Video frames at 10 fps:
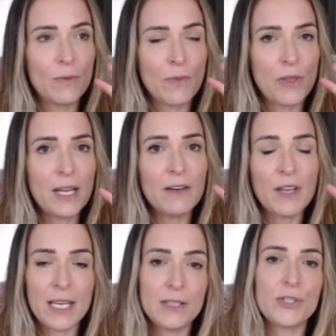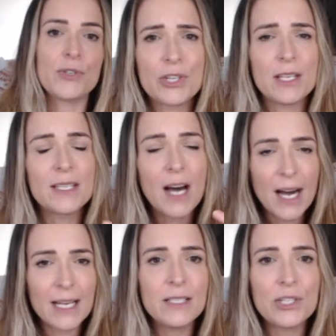think of history. The
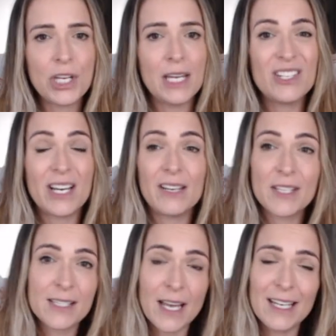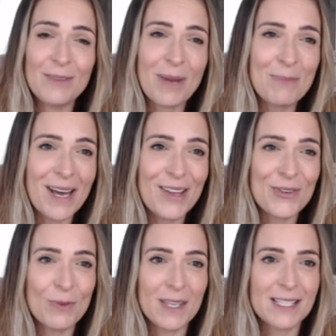tides change. I have a sign in my
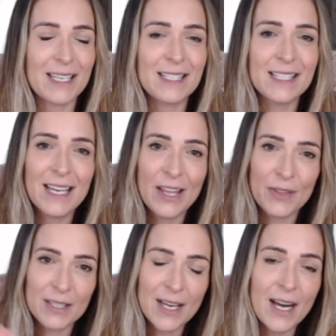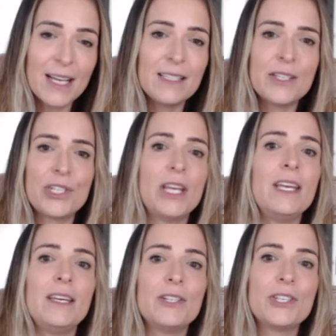bathroom that says the tides
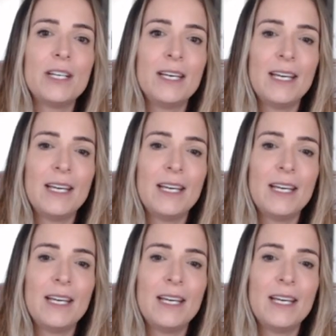change.